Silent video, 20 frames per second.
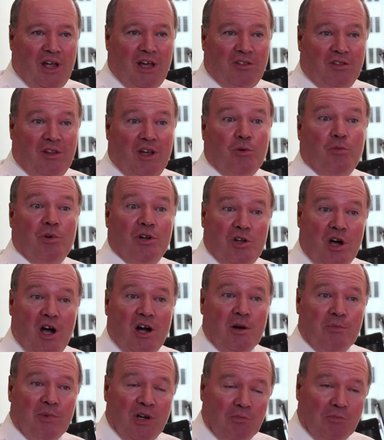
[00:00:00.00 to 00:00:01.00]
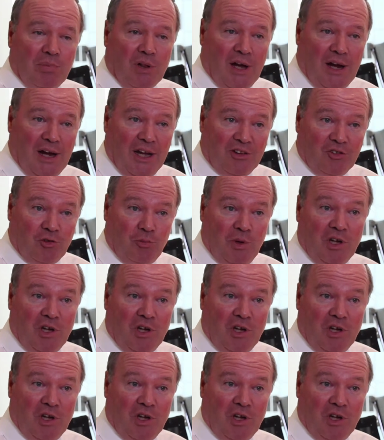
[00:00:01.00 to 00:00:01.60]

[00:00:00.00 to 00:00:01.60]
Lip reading: and their retirement plans,